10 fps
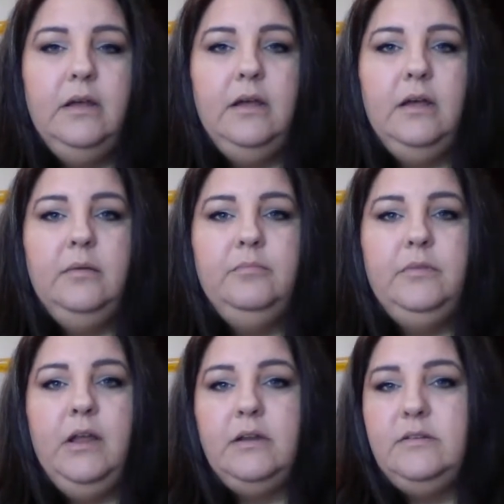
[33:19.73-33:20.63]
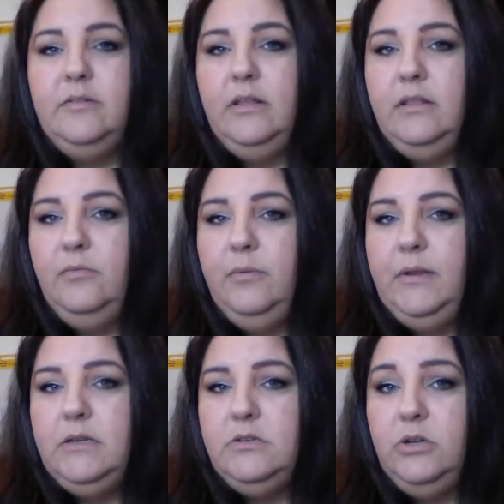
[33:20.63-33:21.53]
Not to say that
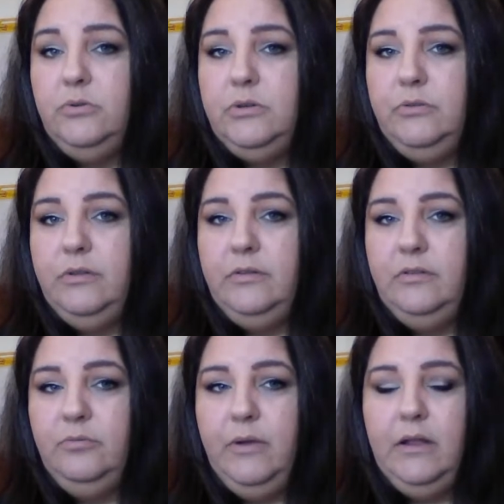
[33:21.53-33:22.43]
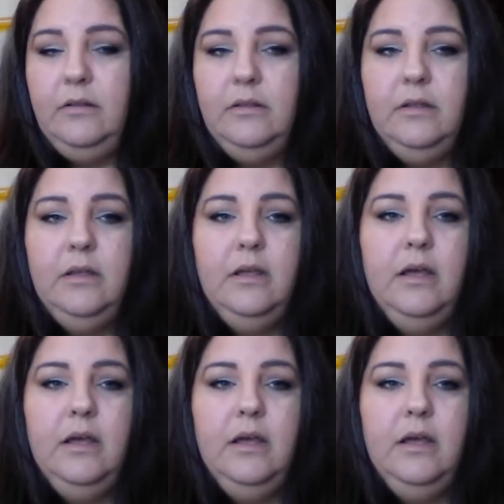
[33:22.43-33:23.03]
women don't do this as well.